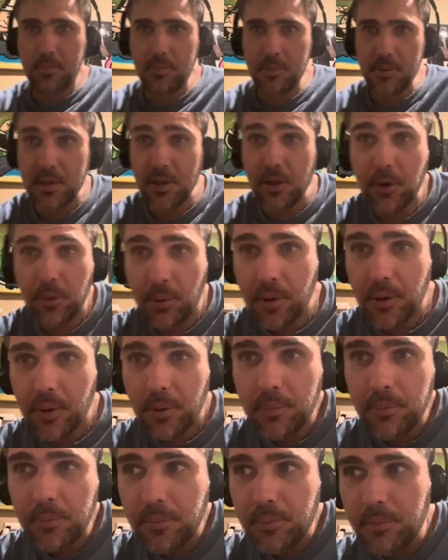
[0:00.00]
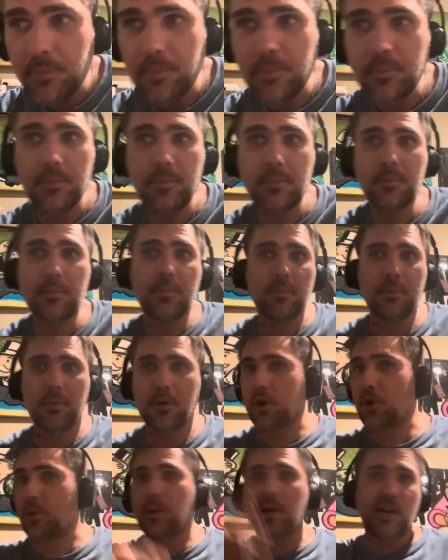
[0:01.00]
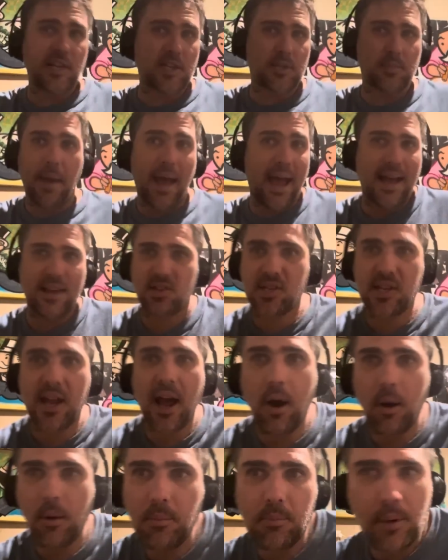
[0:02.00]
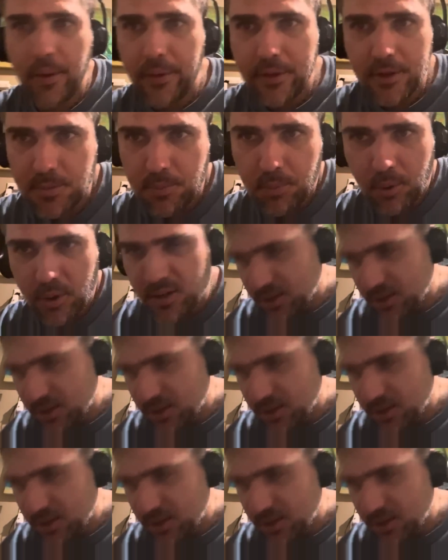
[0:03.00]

to the room. Karina's passed out by this point.